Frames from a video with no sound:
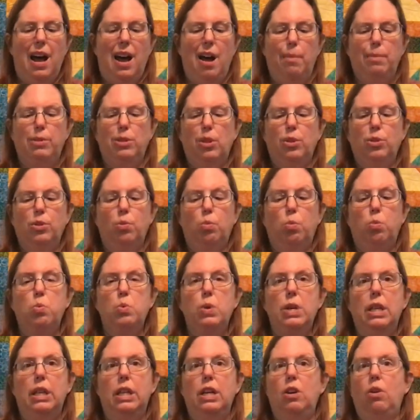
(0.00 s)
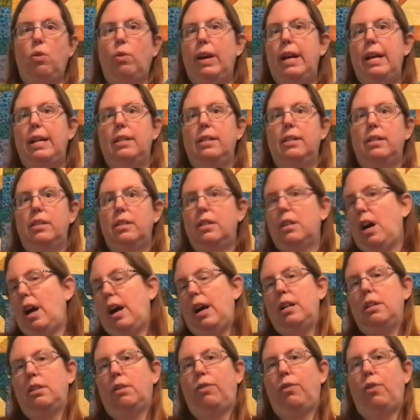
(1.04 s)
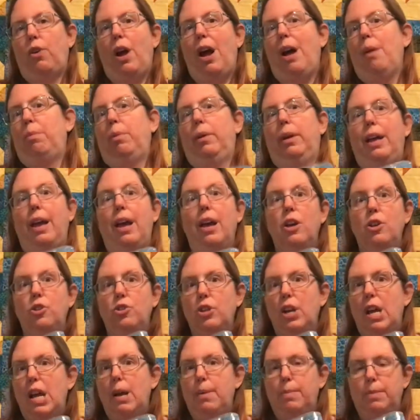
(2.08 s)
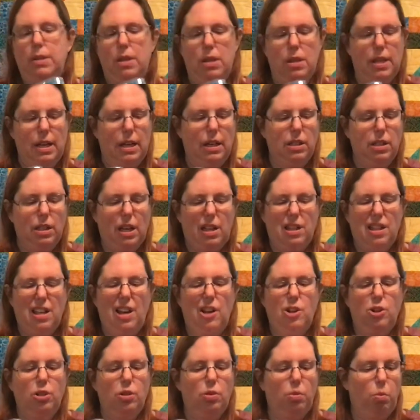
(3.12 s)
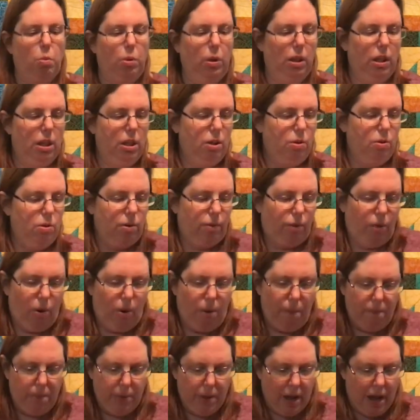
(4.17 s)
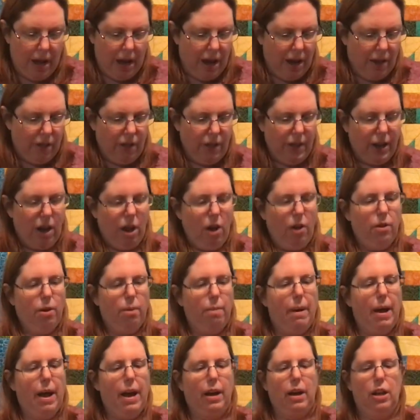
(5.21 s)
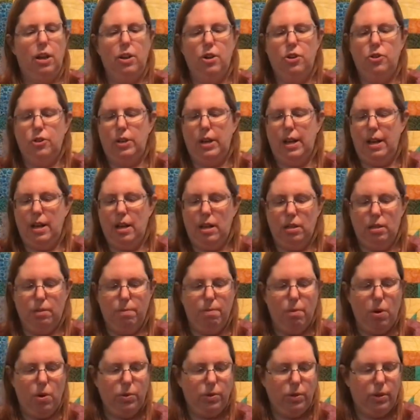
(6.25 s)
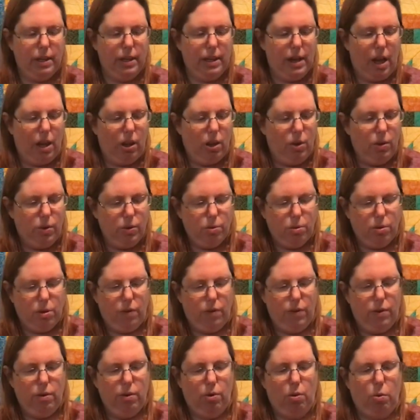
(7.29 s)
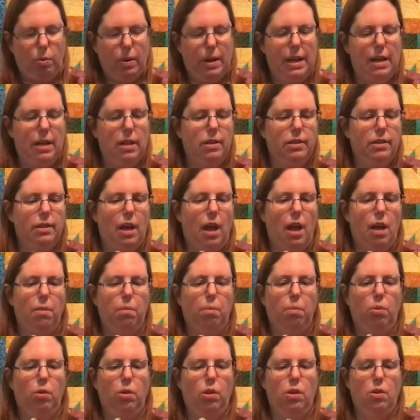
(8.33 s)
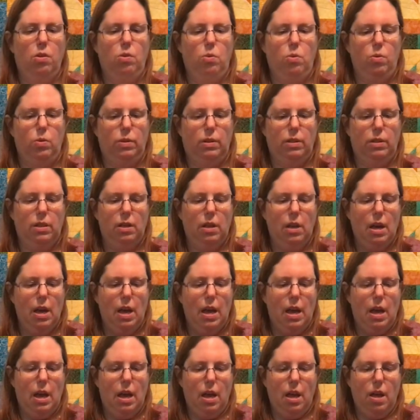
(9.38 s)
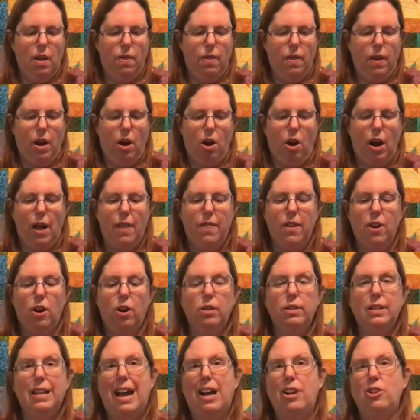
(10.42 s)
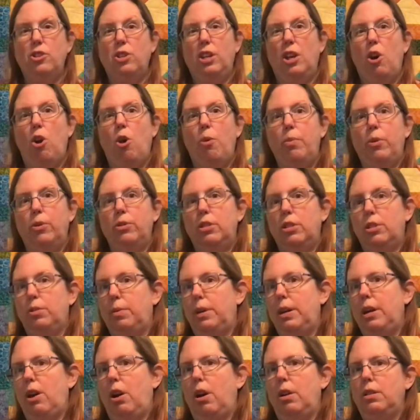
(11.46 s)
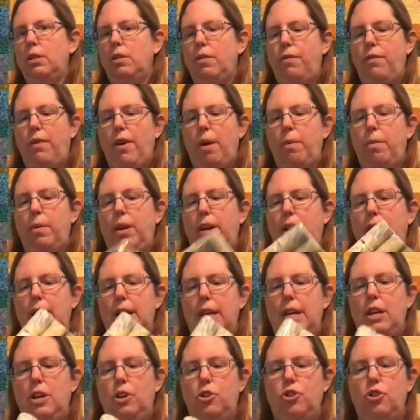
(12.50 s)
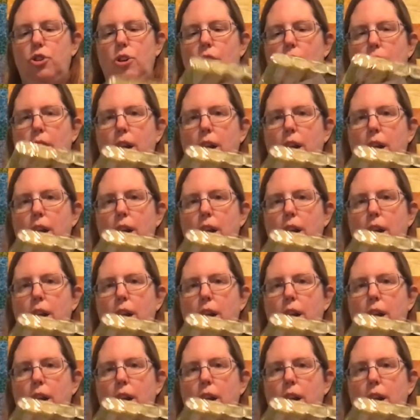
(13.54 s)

It's also really great size for applique shapes and things like that, just really useful. And the other package is mostly yellows with a few greens and blues in there. And there is actually almost 3 yards of fabric in each